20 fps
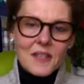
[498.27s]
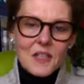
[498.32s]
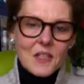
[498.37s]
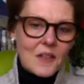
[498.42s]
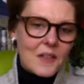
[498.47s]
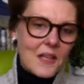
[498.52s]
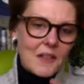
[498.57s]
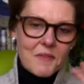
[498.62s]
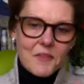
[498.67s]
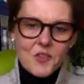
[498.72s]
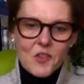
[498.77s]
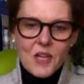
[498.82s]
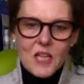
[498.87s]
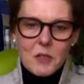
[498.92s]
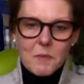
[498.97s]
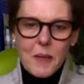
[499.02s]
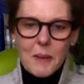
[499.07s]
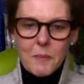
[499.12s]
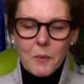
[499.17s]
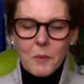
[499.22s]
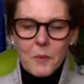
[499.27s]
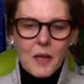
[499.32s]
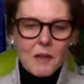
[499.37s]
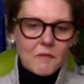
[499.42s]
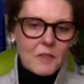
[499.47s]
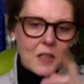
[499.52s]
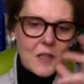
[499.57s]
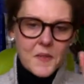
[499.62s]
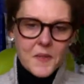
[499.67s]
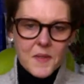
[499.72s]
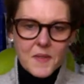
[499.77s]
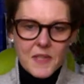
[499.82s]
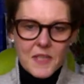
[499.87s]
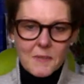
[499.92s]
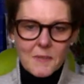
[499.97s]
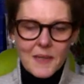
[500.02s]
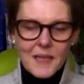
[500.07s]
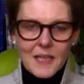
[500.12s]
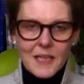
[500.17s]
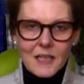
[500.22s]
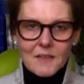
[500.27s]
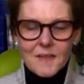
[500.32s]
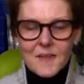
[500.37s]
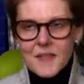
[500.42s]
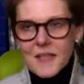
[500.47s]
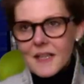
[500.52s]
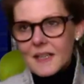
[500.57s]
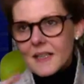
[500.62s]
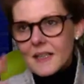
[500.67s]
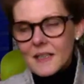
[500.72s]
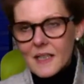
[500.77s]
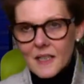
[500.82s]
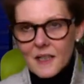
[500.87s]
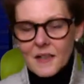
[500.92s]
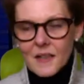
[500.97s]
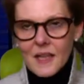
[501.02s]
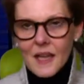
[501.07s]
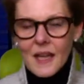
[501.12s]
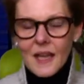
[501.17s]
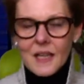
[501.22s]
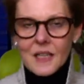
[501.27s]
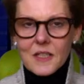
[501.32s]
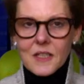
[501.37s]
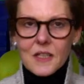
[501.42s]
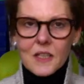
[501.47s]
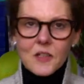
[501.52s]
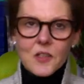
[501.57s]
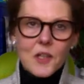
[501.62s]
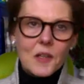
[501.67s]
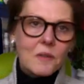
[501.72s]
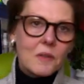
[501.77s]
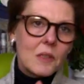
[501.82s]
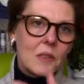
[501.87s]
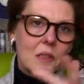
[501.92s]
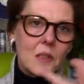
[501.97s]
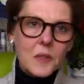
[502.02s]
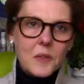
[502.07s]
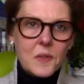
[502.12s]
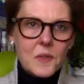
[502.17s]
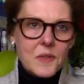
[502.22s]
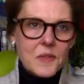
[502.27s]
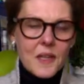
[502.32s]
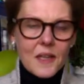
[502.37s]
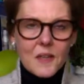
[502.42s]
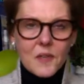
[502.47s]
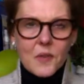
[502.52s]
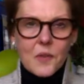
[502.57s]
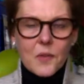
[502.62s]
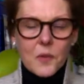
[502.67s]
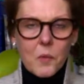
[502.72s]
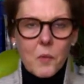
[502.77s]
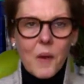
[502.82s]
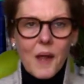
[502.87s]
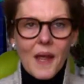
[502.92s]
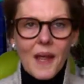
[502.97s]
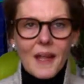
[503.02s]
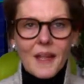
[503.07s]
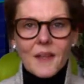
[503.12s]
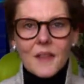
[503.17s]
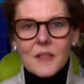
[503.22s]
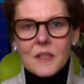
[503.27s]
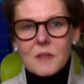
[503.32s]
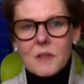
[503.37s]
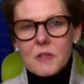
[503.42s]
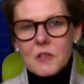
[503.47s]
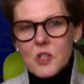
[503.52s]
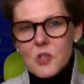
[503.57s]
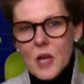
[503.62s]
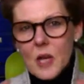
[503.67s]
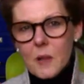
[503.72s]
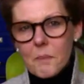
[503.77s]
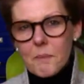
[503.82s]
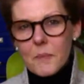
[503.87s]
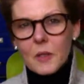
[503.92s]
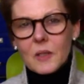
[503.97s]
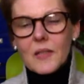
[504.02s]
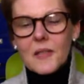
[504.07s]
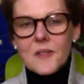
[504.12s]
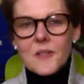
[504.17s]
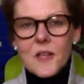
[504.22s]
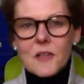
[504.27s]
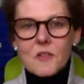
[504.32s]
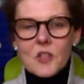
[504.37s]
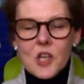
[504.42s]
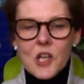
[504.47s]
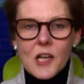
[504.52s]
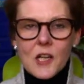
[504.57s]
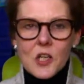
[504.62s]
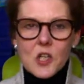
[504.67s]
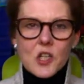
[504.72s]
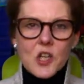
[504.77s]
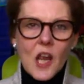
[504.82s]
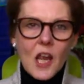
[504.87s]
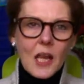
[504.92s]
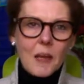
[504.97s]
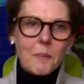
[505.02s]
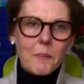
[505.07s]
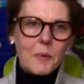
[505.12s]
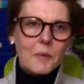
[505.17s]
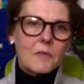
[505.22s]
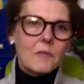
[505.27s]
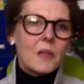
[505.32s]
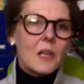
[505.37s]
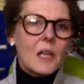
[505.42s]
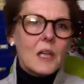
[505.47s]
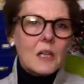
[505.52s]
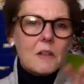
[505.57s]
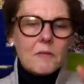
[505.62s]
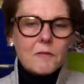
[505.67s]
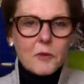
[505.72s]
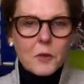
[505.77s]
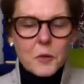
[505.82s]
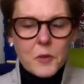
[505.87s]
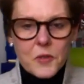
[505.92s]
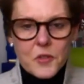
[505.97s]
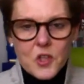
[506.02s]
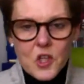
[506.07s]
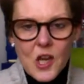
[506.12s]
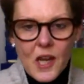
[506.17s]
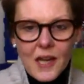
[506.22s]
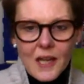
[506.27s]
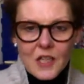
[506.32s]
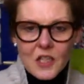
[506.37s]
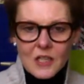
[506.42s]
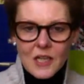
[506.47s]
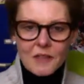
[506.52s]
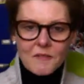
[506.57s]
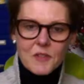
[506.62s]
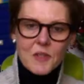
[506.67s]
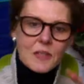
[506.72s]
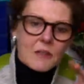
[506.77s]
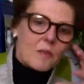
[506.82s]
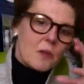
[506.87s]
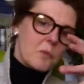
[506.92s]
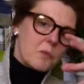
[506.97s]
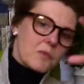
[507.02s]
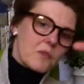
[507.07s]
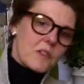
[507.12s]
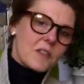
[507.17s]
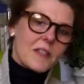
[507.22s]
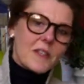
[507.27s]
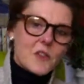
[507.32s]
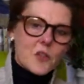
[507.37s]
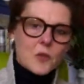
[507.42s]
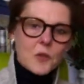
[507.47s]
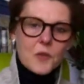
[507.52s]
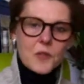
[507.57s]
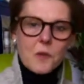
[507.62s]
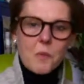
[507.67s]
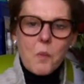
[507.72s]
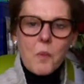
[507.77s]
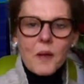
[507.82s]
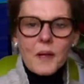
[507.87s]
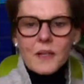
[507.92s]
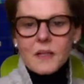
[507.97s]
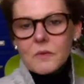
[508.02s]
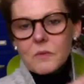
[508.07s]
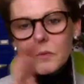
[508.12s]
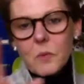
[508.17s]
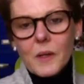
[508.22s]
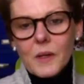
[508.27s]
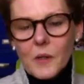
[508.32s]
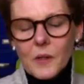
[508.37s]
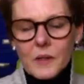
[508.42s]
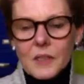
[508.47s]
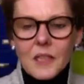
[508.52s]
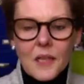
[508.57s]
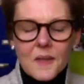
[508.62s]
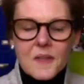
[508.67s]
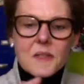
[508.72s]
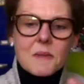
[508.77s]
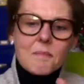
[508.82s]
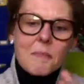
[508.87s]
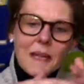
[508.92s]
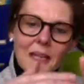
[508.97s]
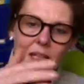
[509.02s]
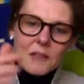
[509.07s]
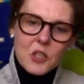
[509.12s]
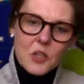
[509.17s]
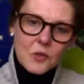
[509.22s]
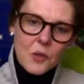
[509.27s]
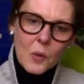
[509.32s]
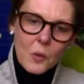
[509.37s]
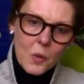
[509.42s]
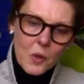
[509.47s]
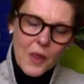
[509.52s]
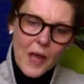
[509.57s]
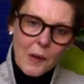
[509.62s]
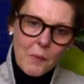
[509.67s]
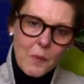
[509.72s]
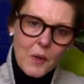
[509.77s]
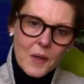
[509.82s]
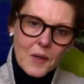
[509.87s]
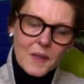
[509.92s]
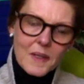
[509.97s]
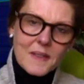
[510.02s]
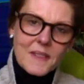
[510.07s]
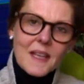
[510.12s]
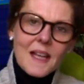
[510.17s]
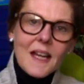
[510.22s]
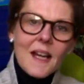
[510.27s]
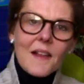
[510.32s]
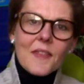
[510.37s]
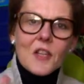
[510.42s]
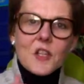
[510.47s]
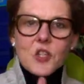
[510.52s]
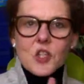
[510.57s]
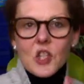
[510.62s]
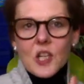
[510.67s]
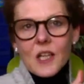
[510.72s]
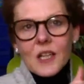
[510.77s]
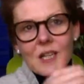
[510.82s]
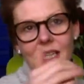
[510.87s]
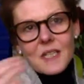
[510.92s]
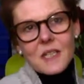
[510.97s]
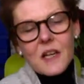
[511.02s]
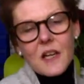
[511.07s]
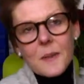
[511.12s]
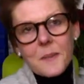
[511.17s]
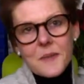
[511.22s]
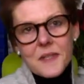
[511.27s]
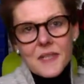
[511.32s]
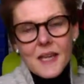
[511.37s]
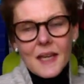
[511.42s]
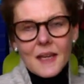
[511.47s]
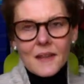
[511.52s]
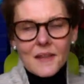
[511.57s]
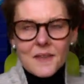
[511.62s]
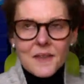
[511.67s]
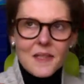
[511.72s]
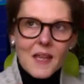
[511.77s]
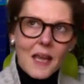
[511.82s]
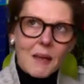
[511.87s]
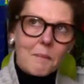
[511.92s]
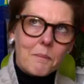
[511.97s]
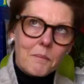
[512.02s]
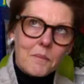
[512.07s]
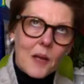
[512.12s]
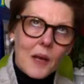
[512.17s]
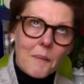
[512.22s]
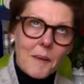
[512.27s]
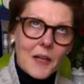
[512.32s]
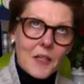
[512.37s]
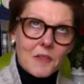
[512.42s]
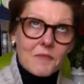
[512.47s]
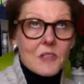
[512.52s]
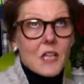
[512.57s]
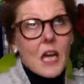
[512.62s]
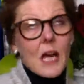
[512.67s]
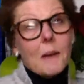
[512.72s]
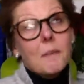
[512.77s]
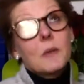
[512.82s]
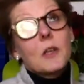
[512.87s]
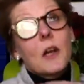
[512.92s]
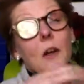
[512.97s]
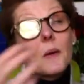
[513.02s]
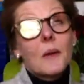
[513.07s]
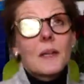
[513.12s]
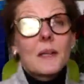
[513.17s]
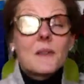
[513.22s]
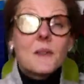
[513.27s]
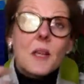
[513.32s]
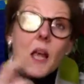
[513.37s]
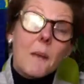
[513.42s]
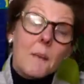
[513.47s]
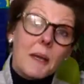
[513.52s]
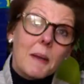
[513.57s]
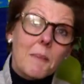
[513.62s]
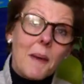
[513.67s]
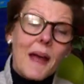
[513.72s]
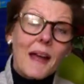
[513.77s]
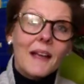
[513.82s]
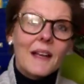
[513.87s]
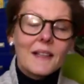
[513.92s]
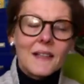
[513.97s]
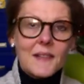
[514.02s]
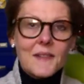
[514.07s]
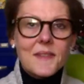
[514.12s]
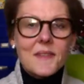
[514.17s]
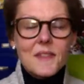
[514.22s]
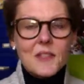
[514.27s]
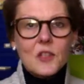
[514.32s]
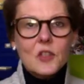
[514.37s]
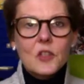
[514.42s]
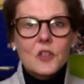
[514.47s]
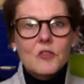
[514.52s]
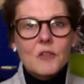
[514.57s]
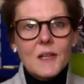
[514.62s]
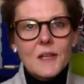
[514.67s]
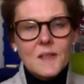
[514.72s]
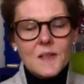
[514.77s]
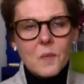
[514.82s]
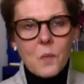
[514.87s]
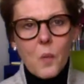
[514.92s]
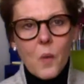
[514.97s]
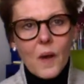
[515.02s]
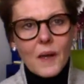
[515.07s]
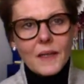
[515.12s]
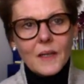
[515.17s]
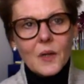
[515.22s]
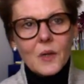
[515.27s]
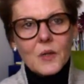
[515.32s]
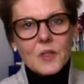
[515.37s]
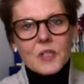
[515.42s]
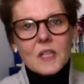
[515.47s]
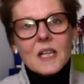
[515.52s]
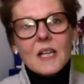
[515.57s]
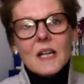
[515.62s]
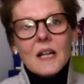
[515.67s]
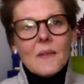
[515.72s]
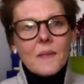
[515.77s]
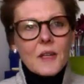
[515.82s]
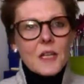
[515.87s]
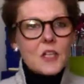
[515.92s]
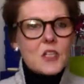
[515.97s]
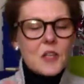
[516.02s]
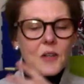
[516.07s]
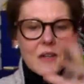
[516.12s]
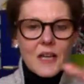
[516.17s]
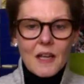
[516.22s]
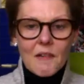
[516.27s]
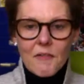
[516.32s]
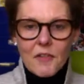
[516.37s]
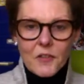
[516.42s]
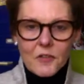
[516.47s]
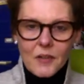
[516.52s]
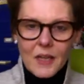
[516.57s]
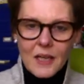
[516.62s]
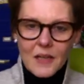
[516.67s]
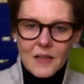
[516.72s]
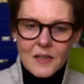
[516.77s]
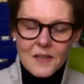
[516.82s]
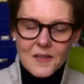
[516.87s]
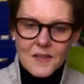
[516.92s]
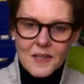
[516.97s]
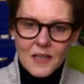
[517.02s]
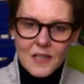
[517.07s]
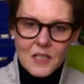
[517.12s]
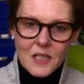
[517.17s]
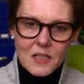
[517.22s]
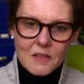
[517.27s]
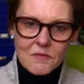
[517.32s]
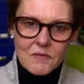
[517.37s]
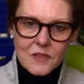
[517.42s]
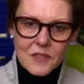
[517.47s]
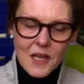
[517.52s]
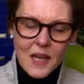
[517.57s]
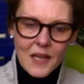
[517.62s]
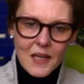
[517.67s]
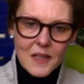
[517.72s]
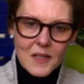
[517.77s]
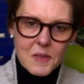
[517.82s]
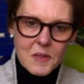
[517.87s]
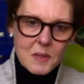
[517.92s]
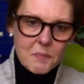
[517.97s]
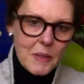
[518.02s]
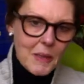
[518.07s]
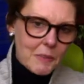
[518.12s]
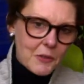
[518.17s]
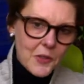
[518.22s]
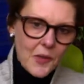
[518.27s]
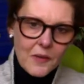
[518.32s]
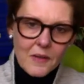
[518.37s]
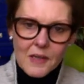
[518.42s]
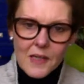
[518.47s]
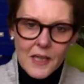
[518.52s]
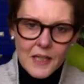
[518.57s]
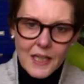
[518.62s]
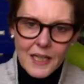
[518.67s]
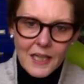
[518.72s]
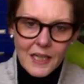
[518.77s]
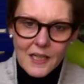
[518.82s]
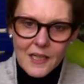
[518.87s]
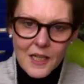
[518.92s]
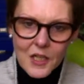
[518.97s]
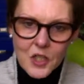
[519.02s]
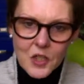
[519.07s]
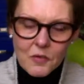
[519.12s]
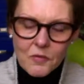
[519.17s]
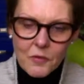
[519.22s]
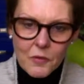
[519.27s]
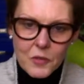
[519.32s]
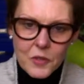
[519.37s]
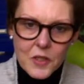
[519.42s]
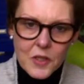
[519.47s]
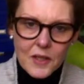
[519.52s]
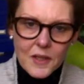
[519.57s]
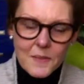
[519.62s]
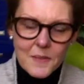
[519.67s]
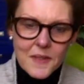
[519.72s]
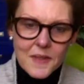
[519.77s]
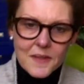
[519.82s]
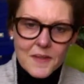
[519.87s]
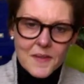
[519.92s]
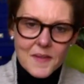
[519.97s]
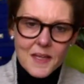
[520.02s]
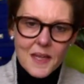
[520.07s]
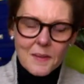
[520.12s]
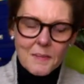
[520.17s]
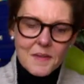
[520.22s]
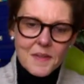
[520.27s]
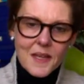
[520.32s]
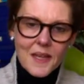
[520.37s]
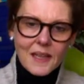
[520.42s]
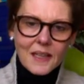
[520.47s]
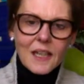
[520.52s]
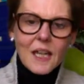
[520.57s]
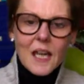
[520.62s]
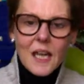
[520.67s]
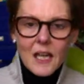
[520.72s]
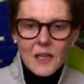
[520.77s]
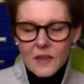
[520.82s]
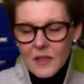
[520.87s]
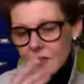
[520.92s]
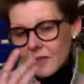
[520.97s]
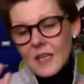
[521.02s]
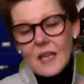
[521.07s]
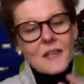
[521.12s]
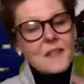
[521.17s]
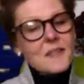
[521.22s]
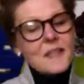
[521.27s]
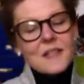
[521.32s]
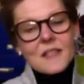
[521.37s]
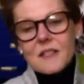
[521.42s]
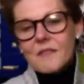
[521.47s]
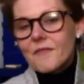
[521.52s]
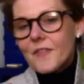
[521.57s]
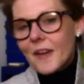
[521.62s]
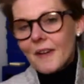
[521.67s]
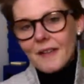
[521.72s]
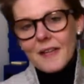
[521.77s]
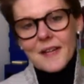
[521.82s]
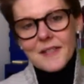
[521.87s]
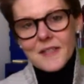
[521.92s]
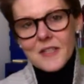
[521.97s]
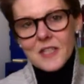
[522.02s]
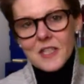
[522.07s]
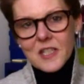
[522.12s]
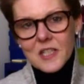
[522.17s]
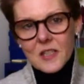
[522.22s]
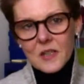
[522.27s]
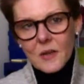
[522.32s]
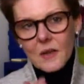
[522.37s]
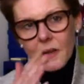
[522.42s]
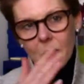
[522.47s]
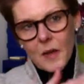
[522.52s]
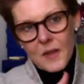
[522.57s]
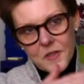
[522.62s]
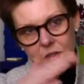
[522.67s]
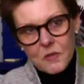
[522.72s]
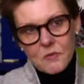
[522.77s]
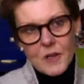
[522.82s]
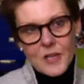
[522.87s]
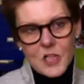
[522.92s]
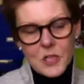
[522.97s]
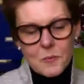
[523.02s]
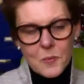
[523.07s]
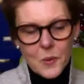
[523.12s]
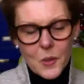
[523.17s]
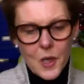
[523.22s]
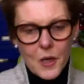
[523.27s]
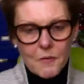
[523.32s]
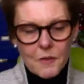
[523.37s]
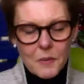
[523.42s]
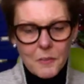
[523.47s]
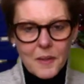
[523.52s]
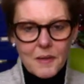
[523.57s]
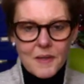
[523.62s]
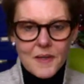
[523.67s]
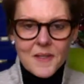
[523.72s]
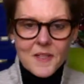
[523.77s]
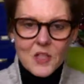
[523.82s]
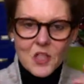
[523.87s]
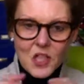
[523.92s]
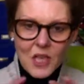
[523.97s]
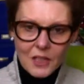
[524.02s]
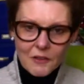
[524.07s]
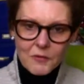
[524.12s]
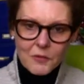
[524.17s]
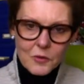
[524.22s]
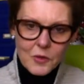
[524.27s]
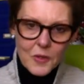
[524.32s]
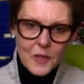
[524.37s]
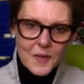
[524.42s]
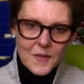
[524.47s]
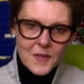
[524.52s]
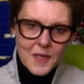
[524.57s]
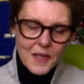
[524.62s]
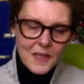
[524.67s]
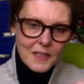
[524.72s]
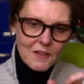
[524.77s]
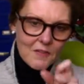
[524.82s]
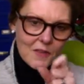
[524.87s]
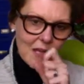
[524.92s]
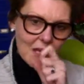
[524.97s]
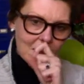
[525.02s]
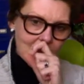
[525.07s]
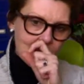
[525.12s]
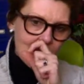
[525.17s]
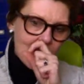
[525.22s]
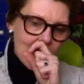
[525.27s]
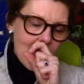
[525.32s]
You don't have strange people who have glasses at the beginning of a scene and none at the end, that you don't lose things on the way, that buildings don't change shape and floors change, and so you've got 6 doors in one and one on, so making sure that all that works, that journey times take the same amount of time going as coming back, unless there's a good reason why not, that you don't have 3 consecutive days, that people don't eat lunch 4 times in the same scene. These things are very easy to do as you write a book over the period, so check for all those kind of things.